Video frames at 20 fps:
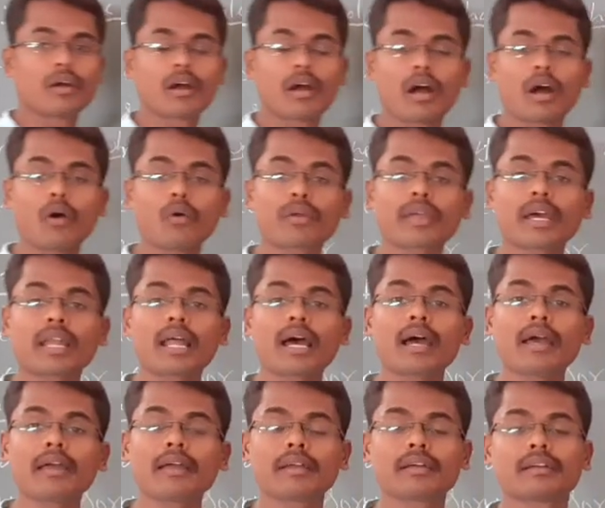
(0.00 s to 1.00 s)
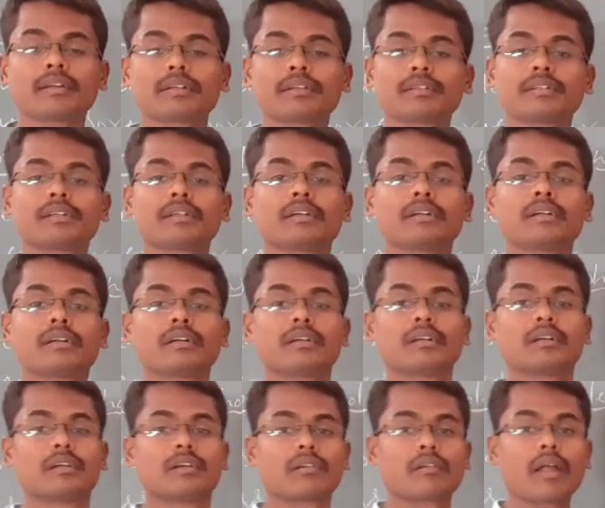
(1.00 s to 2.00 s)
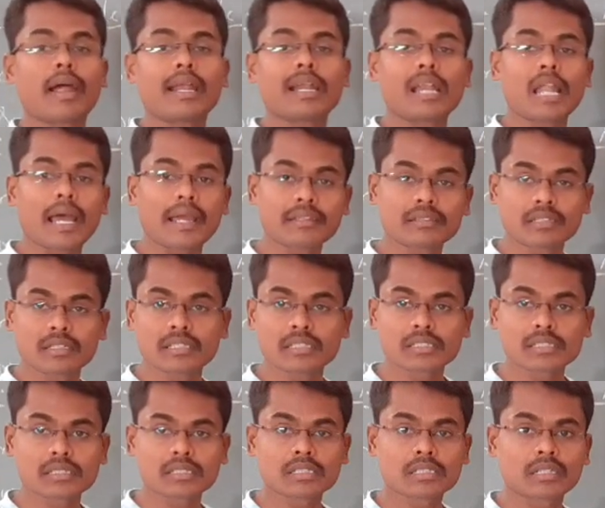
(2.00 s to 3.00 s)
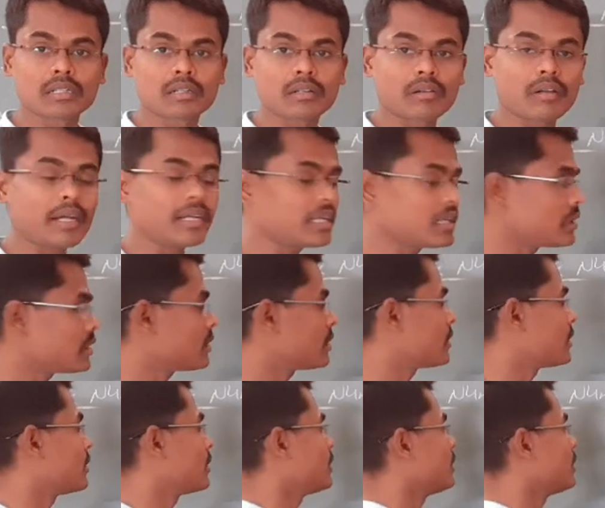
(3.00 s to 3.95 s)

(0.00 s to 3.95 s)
How can I write like this? Right?